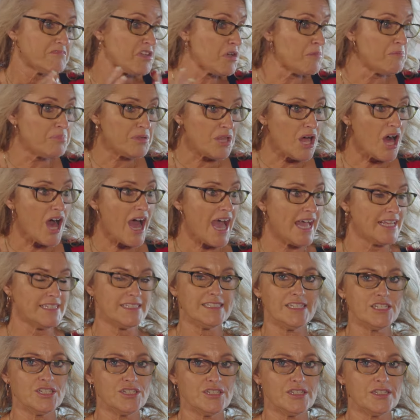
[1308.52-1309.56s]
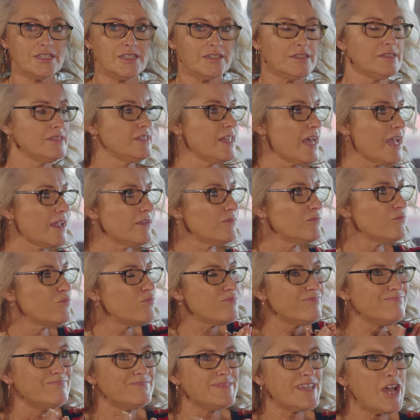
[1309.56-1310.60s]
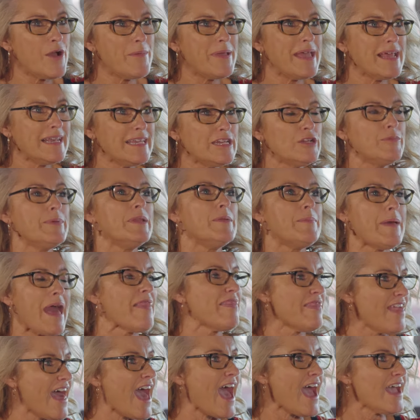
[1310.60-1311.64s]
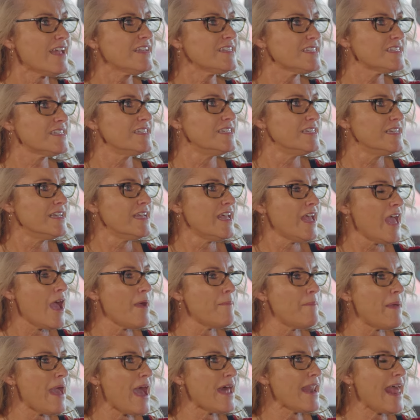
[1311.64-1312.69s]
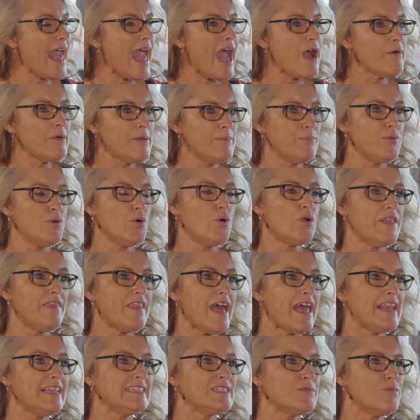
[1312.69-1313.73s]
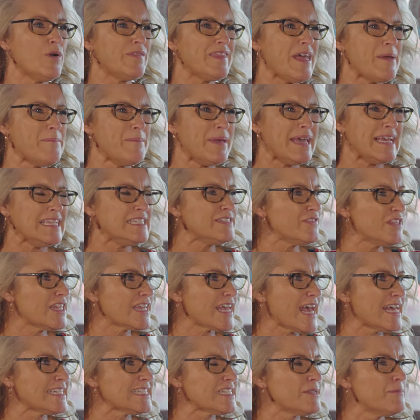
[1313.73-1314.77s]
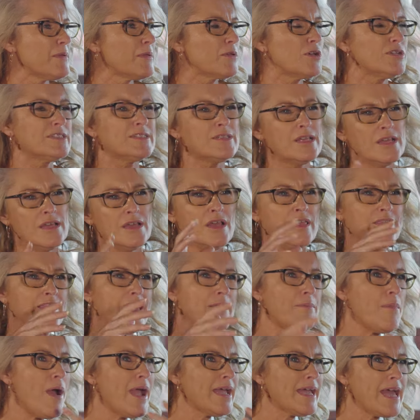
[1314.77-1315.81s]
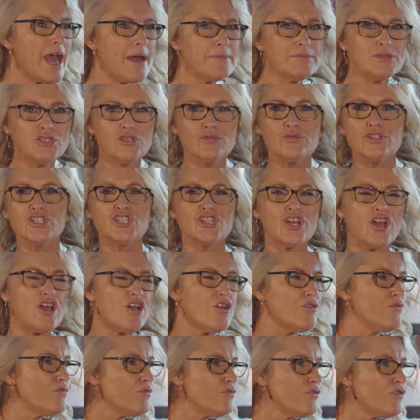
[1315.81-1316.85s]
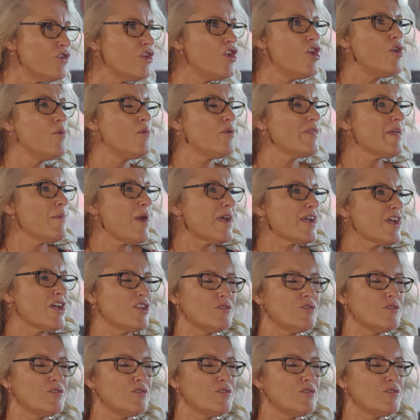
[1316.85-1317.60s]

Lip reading: compliance. Tell me a little bit about that, about how important that is and what that means for the customer. Because they might come to a showroom or they might